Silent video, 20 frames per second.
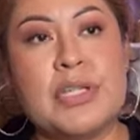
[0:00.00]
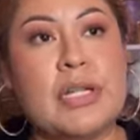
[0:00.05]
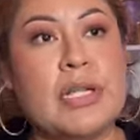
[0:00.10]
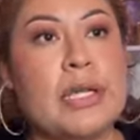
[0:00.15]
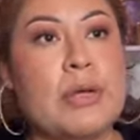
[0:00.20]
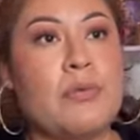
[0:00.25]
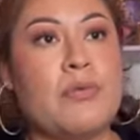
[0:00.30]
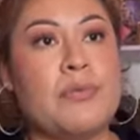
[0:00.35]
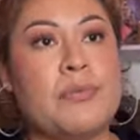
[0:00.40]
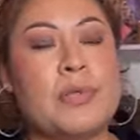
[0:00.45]
going to
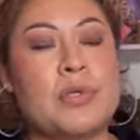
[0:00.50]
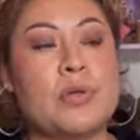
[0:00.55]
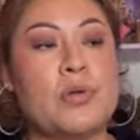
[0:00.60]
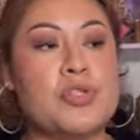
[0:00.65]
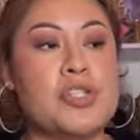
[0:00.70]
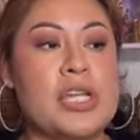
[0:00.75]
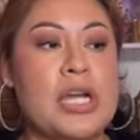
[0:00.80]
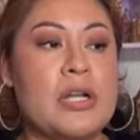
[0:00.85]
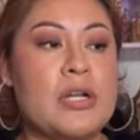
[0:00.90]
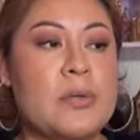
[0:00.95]
get one from the
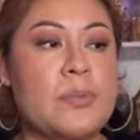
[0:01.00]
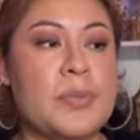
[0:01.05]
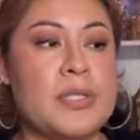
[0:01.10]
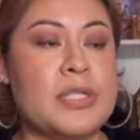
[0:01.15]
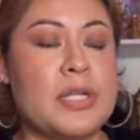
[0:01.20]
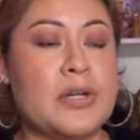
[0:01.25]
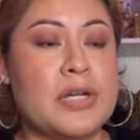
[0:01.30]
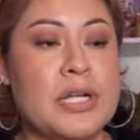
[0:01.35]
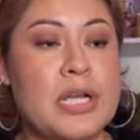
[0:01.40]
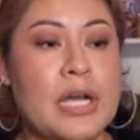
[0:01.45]
Coach outlet, but
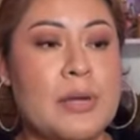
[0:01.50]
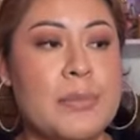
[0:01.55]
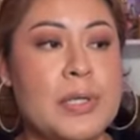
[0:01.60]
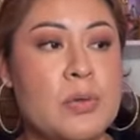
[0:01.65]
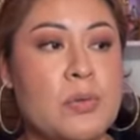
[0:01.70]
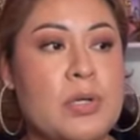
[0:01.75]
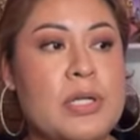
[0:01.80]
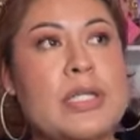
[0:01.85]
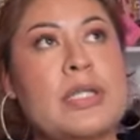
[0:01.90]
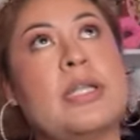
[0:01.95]
Terry got
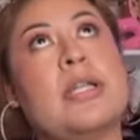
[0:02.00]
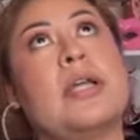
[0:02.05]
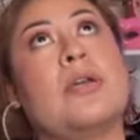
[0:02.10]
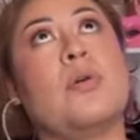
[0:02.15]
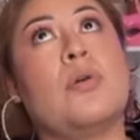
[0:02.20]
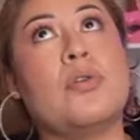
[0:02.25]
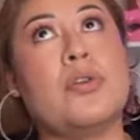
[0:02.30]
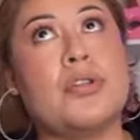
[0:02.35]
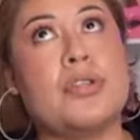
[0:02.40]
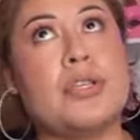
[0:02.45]
me one, and then I
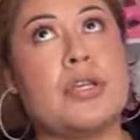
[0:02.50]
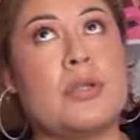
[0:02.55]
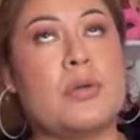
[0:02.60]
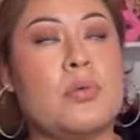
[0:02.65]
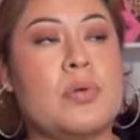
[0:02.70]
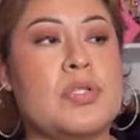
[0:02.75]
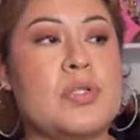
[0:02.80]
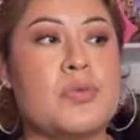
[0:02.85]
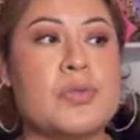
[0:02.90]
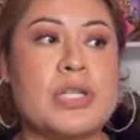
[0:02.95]
ordered the
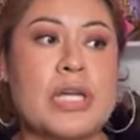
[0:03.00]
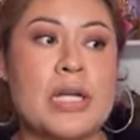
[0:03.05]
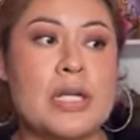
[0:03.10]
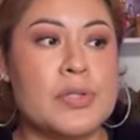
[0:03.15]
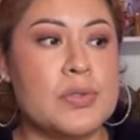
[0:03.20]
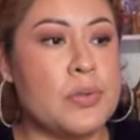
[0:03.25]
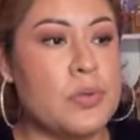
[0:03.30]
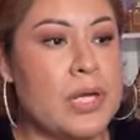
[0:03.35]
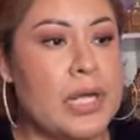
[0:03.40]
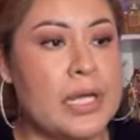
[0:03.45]
other one, so it was kind
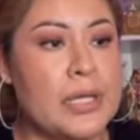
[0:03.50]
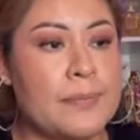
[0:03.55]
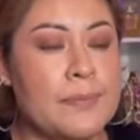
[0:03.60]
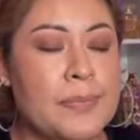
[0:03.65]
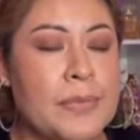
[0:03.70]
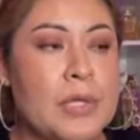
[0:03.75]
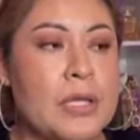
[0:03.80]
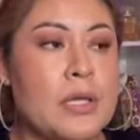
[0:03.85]
of too late.